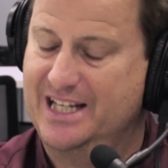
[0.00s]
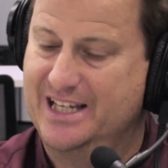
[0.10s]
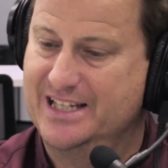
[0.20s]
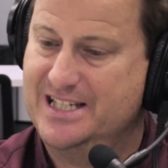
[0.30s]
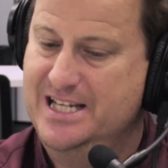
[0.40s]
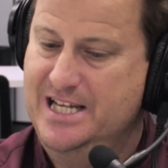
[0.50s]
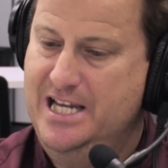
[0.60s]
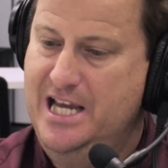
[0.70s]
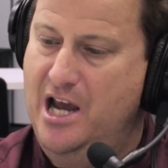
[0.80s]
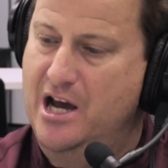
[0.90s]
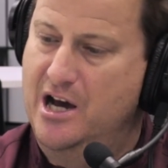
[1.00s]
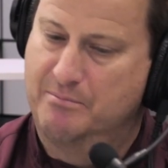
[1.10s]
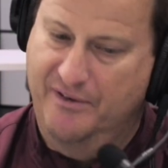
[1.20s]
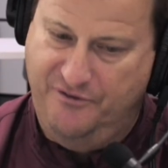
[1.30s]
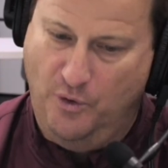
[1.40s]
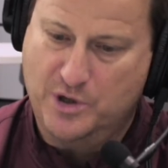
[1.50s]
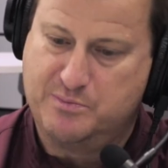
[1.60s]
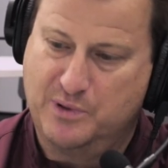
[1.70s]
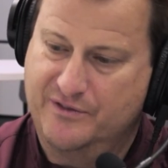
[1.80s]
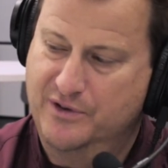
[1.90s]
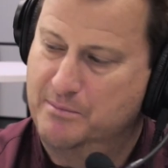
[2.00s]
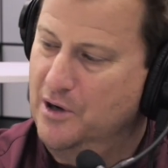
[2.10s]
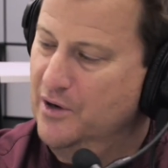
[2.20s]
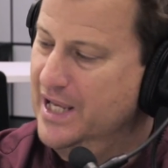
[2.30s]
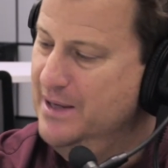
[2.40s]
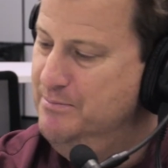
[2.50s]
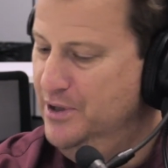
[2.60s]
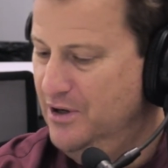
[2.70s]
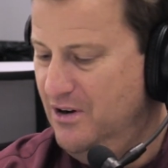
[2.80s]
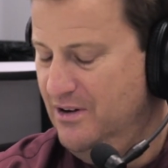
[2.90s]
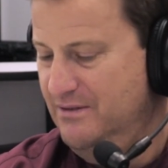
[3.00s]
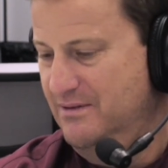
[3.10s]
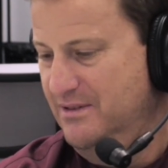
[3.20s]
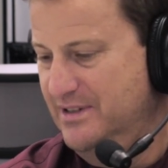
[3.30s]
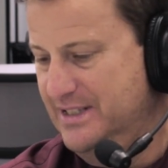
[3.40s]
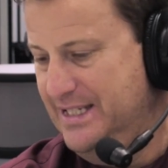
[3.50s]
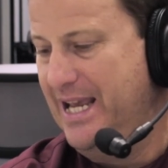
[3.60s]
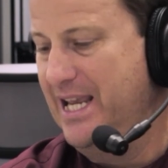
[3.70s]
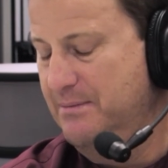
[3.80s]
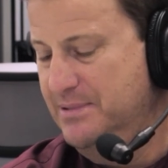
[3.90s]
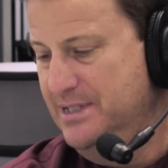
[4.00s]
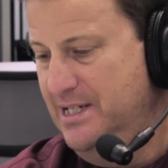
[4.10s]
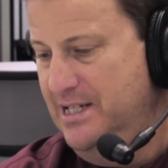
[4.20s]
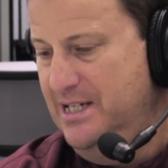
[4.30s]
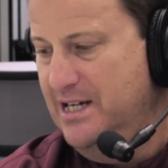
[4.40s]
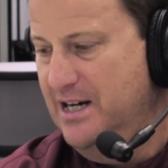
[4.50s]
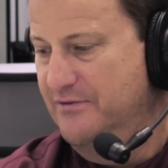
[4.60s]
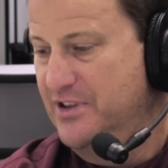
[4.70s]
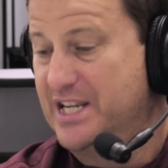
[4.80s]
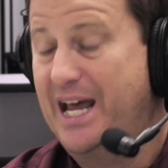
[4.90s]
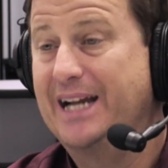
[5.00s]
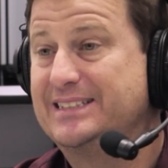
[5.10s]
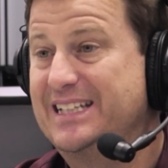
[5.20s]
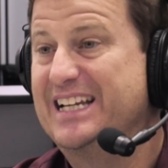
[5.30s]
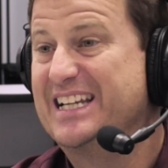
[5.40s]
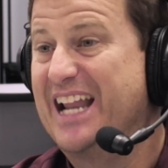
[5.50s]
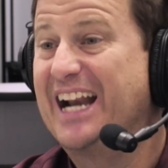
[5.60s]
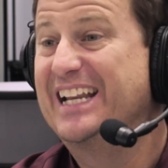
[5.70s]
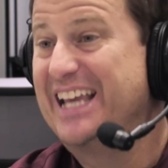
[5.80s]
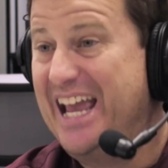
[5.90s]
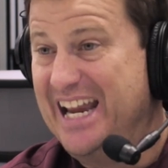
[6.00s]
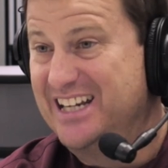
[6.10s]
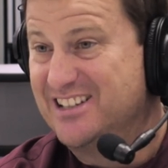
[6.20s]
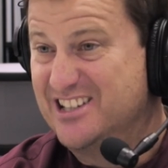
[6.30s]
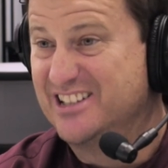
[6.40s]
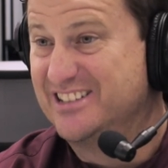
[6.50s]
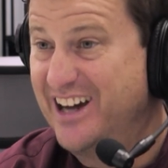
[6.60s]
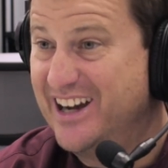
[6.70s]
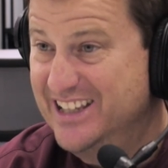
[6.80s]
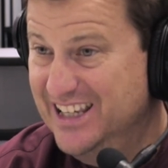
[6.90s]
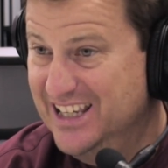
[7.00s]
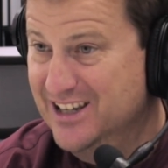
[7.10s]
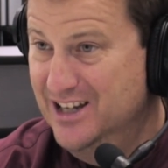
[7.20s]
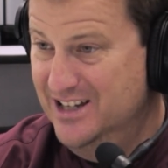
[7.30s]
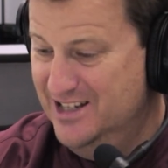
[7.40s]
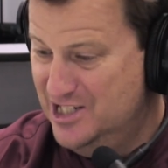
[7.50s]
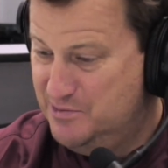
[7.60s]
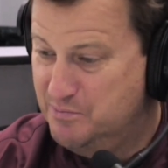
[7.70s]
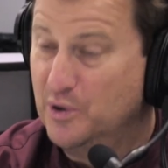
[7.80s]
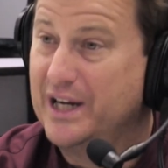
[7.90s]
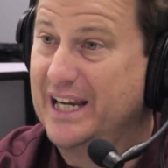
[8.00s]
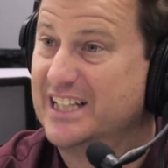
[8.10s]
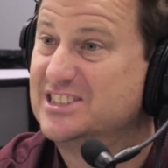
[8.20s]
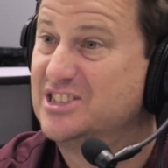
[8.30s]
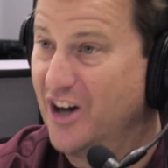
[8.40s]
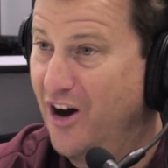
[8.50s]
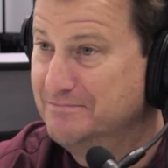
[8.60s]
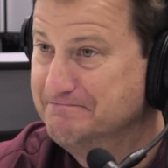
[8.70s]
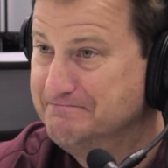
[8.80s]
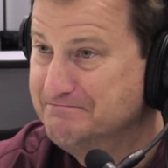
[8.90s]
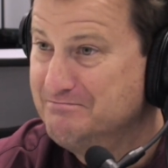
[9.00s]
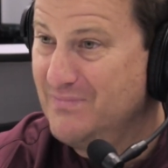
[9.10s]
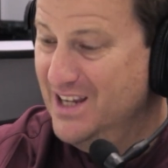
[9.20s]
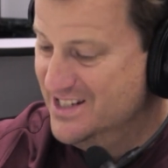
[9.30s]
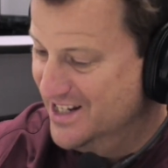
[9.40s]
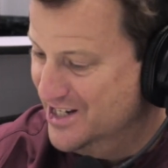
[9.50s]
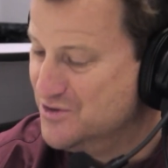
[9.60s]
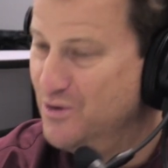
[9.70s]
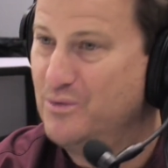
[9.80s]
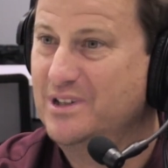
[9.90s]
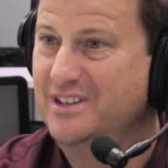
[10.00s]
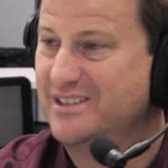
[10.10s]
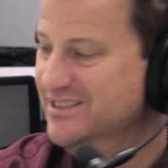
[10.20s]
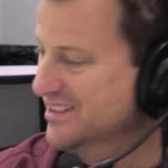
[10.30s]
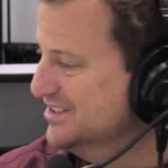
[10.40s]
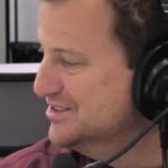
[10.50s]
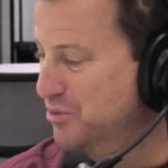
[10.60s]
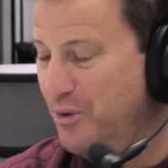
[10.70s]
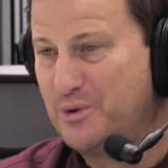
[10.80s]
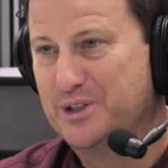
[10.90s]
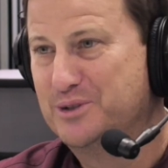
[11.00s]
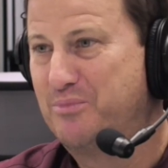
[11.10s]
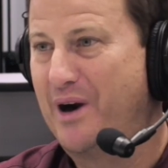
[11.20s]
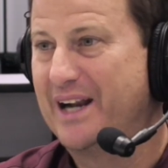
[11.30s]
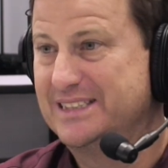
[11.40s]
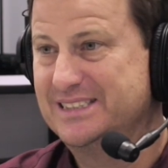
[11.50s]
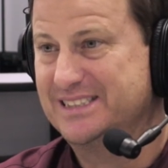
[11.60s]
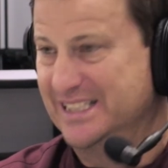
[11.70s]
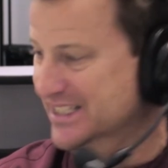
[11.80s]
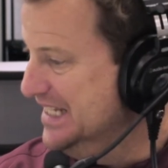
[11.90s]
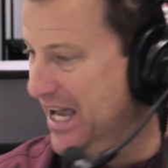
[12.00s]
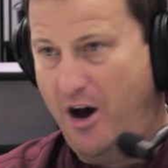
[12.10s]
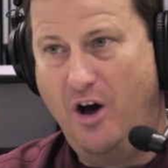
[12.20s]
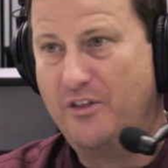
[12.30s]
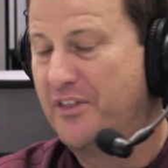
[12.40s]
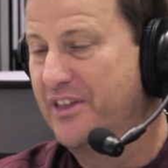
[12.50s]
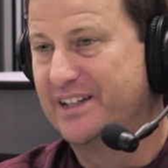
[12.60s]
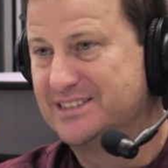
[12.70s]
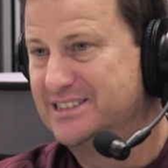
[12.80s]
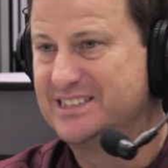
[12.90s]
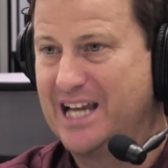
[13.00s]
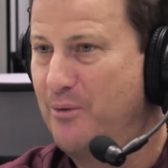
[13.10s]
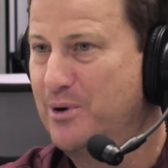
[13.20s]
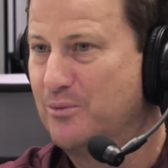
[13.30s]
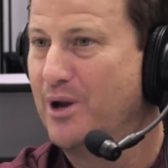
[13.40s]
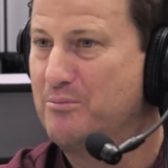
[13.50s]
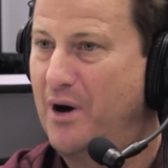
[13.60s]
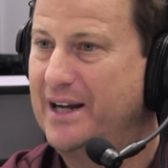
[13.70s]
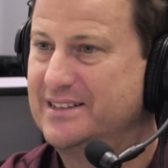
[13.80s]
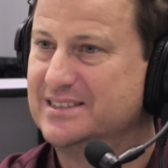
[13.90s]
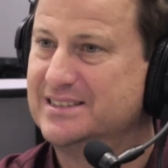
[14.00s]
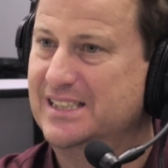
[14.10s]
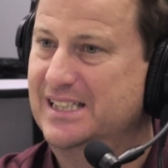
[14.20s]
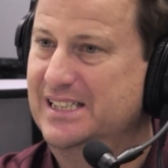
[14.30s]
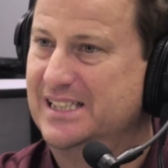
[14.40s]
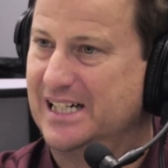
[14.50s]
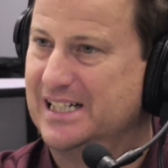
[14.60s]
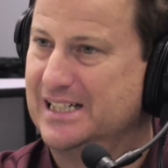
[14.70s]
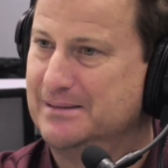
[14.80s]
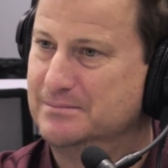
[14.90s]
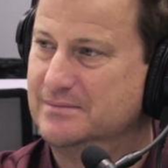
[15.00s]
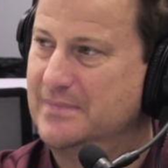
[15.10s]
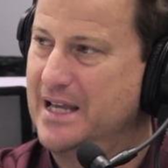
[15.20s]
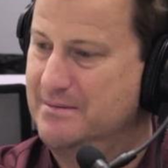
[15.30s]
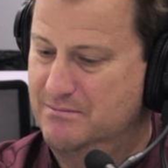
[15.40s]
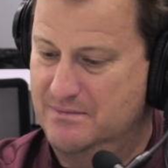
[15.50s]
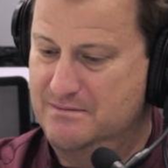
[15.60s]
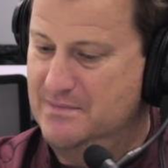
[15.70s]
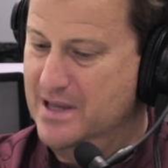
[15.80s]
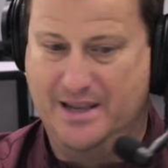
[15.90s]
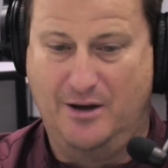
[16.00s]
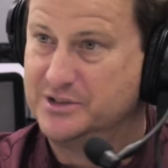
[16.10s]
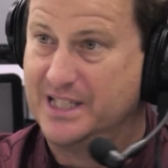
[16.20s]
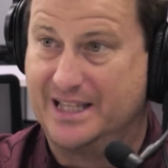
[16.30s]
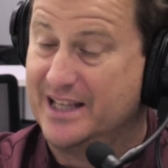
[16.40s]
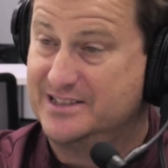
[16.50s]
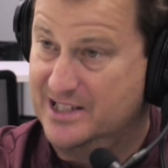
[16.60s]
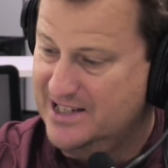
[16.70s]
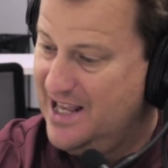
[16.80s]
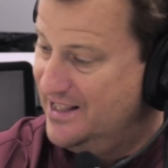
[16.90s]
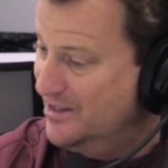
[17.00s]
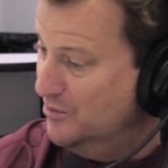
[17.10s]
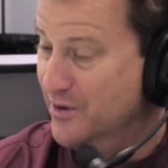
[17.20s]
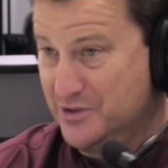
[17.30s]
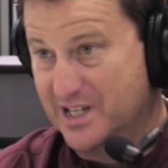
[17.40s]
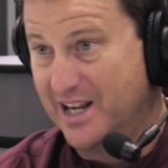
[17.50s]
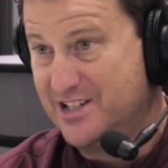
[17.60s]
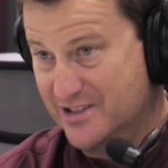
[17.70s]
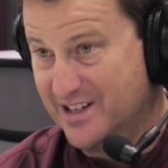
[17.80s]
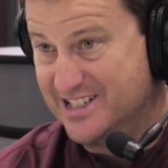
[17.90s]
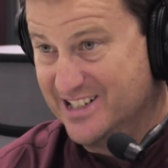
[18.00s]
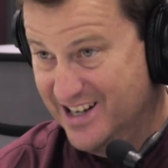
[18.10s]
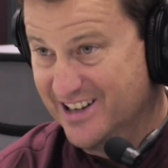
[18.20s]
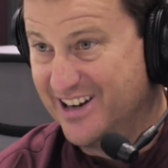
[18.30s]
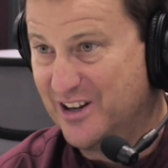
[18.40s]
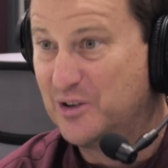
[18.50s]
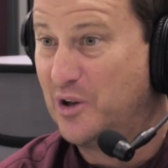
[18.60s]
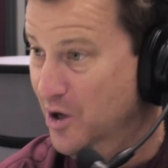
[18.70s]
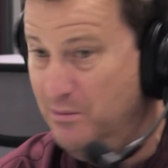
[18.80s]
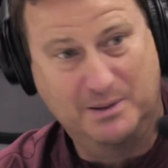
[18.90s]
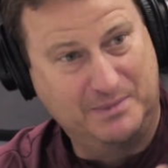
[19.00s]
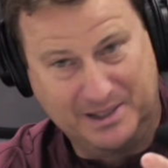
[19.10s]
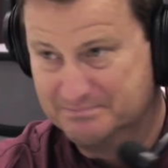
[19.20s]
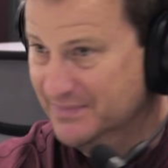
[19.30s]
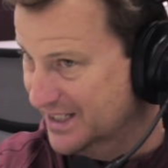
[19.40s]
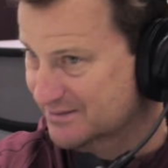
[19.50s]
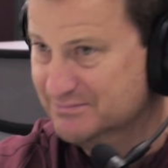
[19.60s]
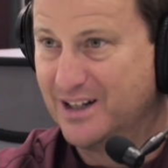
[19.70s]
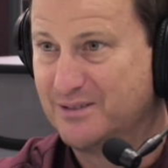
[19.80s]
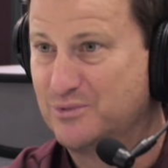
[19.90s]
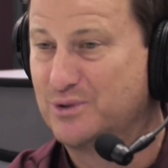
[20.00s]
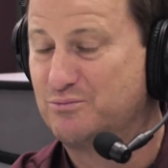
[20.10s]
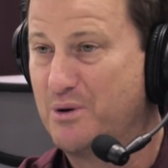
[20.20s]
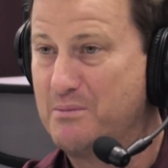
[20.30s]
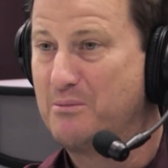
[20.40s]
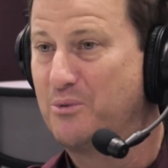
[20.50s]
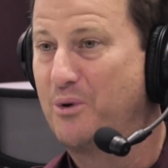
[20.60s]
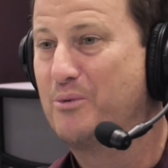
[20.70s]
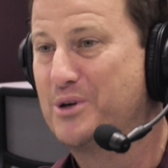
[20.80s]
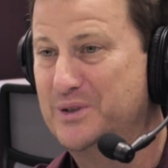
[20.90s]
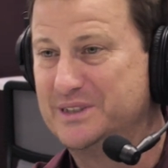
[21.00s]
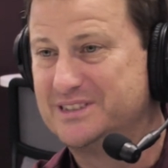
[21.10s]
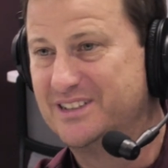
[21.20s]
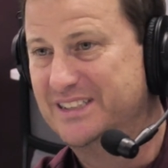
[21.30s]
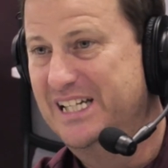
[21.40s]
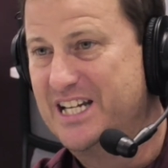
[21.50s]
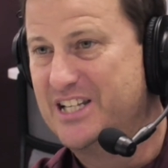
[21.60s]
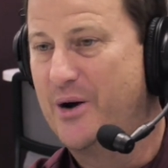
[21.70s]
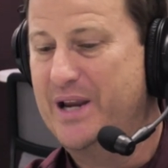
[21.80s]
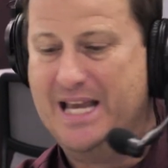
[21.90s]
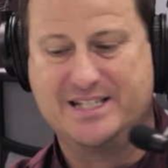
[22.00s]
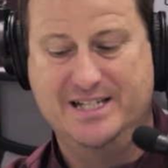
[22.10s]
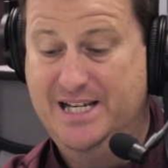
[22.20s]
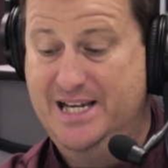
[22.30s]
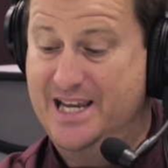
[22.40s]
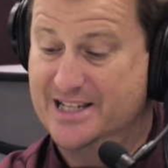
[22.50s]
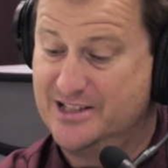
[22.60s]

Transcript: I guess. Before spring football, he put on the tape of the 1998 Kentucky spring install. Okay. He said, "Here's what we're going to do. Here's what we're going to Practice. Couch. All the things. Just how we run practice." Um, and and I was like, that's exactly the way it was the next year, 1999 in Oklahoma. I'm like, I, I remember what we're doing. So wow. no, he has he